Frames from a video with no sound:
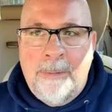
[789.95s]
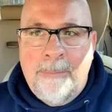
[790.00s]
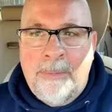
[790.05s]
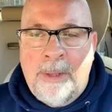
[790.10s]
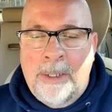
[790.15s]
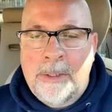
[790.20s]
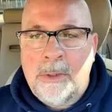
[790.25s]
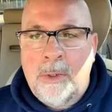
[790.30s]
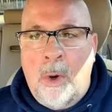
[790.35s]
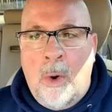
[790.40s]

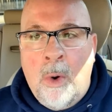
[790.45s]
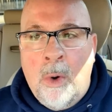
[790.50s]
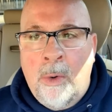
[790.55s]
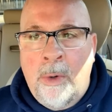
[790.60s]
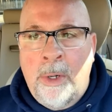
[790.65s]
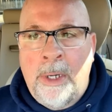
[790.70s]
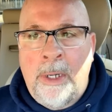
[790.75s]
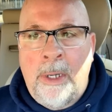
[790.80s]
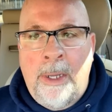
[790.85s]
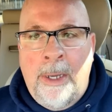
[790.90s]
That's
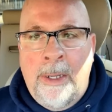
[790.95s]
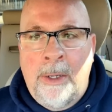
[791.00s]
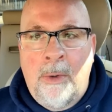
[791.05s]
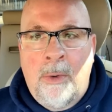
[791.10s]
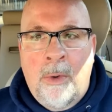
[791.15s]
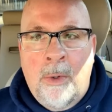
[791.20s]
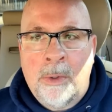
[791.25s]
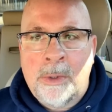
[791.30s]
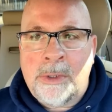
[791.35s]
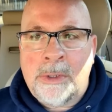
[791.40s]
Orrin and
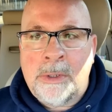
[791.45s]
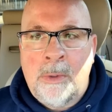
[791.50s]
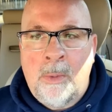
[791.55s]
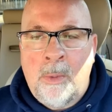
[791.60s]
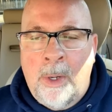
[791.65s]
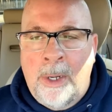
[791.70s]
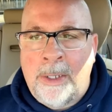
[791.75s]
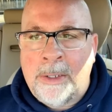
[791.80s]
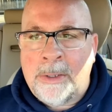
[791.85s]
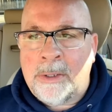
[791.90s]
Orson
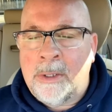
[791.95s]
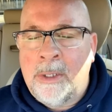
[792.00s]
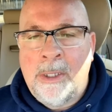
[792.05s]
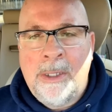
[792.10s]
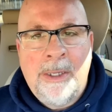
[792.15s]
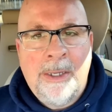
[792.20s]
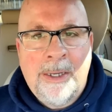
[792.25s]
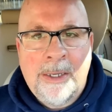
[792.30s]
West.